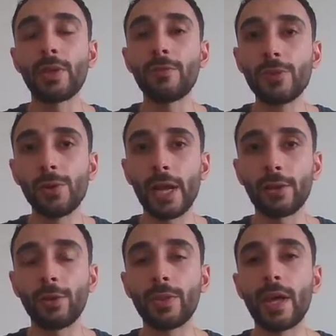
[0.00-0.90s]
If you like
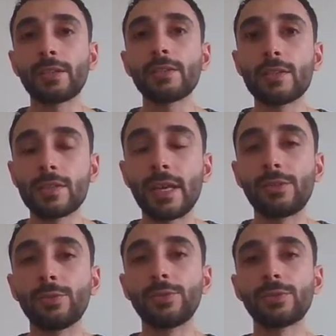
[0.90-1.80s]
all that, stay
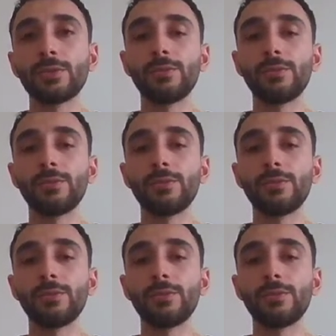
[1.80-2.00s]
tuned.